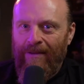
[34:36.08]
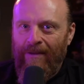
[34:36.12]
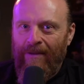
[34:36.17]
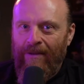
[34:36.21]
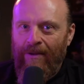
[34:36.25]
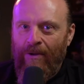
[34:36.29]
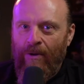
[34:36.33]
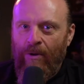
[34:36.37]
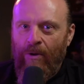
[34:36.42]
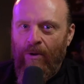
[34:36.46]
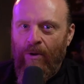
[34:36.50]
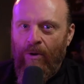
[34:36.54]

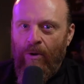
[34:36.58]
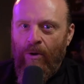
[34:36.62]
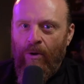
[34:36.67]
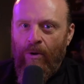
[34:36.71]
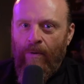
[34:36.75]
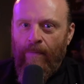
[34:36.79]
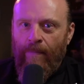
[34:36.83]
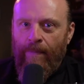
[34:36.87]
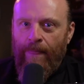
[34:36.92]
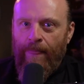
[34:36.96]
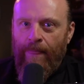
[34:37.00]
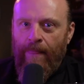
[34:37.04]
Yeah
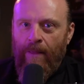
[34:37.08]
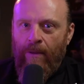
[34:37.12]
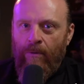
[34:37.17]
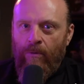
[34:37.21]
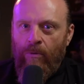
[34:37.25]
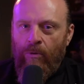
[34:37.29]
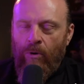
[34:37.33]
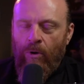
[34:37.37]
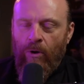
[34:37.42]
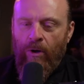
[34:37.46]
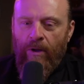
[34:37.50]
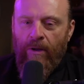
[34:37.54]

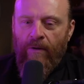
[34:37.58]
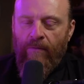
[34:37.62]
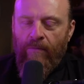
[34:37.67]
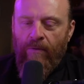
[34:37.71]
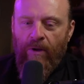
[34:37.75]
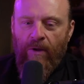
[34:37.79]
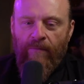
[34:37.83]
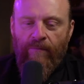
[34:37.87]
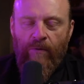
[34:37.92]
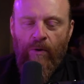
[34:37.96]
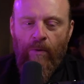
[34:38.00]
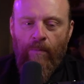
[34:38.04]
you
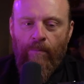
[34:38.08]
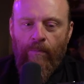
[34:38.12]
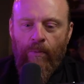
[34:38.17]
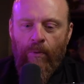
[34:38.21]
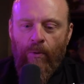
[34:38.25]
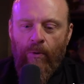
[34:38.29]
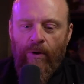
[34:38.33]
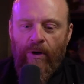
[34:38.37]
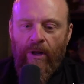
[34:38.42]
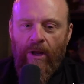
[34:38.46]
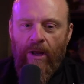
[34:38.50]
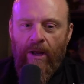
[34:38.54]
if you
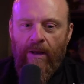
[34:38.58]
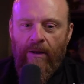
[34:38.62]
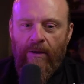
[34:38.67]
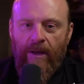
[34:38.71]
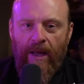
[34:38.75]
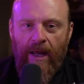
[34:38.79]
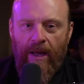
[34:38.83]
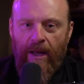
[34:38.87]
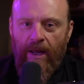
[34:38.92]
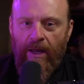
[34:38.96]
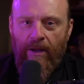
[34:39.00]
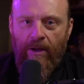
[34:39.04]
put
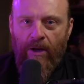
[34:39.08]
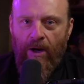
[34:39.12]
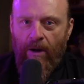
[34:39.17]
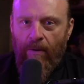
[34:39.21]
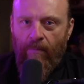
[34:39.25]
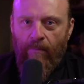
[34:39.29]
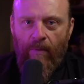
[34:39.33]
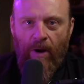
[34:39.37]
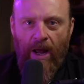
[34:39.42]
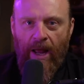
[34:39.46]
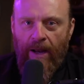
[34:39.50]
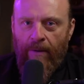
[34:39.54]
a you
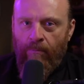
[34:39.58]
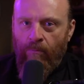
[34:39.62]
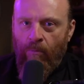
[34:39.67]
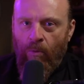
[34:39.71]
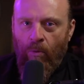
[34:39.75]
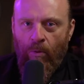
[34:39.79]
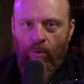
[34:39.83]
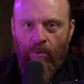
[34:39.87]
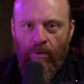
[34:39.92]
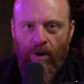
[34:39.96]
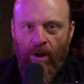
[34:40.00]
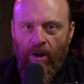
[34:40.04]
know, and
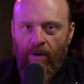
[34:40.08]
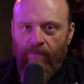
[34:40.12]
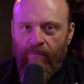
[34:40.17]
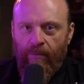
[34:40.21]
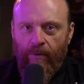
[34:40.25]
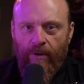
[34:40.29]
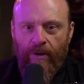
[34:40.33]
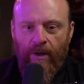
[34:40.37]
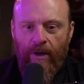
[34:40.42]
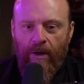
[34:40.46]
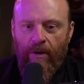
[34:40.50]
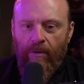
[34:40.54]
moreover,
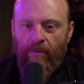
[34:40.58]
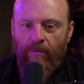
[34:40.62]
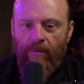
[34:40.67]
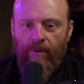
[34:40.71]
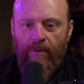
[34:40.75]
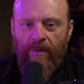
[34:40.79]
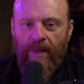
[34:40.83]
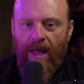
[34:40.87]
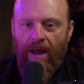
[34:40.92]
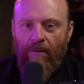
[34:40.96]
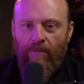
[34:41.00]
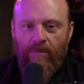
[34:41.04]
you know,
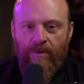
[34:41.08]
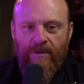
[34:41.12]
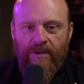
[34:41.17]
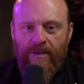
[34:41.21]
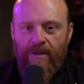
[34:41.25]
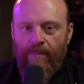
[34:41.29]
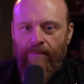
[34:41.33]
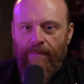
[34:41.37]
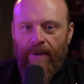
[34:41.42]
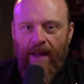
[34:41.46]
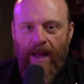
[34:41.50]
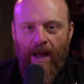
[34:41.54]
that was
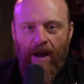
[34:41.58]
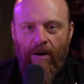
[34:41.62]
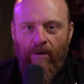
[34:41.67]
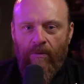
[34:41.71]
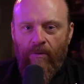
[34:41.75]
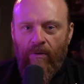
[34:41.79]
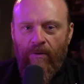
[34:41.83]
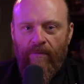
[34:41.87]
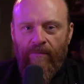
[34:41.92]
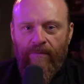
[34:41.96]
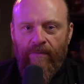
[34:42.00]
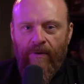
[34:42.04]
the
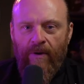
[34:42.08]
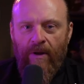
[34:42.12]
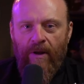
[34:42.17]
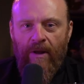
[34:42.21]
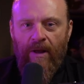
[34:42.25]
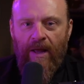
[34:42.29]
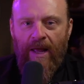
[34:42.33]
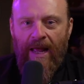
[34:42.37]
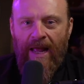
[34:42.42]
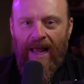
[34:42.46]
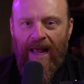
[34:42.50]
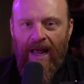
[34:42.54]
power of
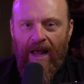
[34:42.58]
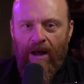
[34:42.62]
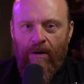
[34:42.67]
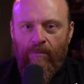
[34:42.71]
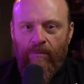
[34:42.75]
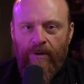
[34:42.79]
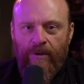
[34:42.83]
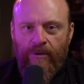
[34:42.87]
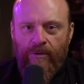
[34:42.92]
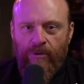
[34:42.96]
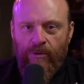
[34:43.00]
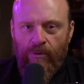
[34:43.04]
how
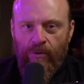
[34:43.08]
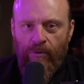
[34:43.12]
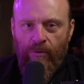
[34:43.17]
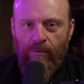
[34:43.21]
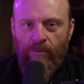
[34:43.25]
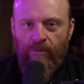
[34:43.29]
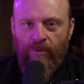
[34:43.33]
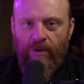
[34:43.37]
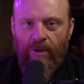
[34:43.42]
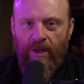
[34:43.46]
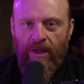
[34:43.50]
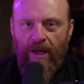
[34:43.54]
in
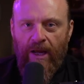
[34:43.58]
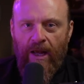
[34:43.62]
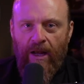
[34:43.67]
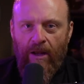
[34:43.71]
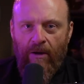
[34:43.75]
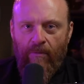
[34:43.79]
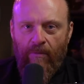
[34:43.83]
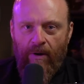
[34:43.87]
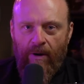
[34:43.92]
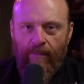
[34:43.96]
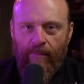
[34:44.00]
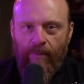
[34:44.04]
tune the
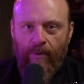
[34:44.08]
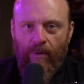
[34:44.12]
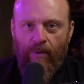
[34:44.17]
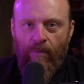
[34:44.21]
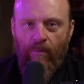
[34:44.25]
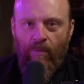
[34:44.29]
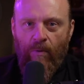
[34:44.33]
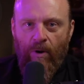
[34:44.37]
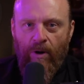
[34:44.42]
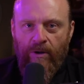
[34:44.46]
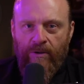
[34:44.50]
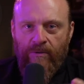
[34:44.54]
Yellow Emperor
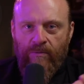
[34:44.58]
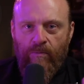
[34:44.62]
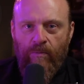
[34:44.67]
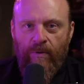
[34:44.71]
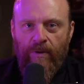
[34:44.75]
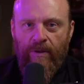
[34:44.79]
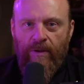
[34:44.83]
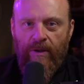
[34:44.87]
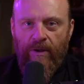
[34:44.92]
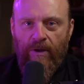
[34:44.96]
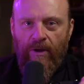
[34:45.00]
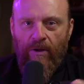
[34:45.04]
was
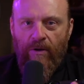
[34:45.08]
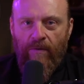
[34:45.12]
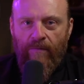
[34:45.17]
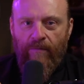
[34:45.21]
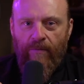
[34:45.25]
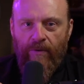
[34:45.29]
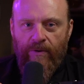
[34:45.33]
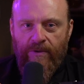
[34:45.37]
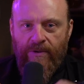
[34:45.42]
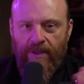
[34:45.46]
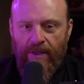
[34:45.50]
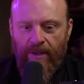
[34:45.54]
with the
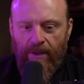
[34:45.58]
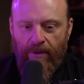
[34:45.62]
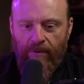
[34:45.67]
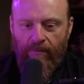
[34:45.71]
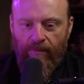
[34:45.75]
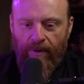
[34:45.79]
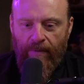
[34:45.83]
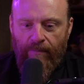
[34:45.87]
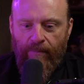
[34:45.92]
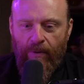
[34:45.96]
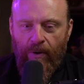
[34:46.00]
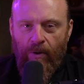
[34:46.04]
universe and the
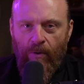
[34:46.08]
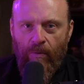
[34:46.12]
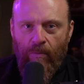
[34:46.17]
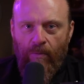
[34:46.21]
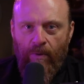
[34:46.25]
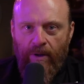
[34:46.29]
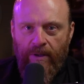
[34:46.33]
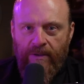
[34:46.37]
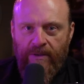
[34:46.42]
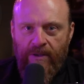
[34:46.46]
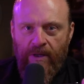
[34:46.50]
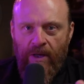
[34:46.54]
three pure
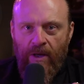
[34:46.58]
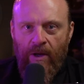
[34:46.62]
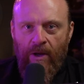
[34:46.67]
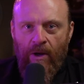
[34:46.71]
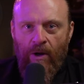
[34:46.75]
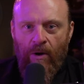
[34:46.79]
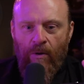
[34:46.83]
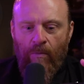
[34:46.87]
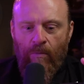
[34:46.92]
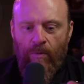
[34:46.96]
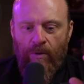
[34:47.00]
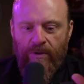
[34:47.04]
ones,
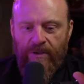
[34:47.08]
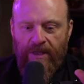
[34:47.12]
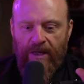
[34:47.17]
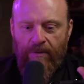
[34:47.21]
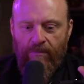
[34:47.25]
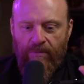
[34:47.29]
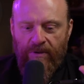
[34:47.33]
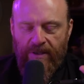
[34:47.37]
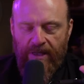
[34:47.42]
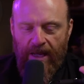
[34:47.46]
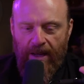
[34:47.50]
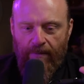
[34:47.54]
was he
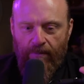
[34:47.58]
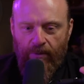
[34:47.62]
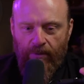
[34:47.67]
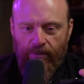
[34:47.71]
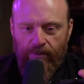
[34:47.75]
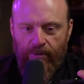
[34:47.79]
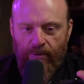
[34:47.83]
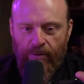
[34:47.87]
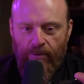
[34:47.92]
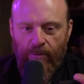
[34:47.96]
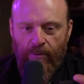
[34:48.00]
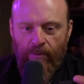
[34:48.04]
was able
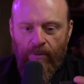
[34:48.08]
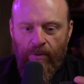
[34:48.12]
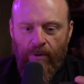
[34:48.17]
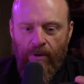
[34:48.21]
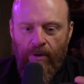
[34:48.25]
to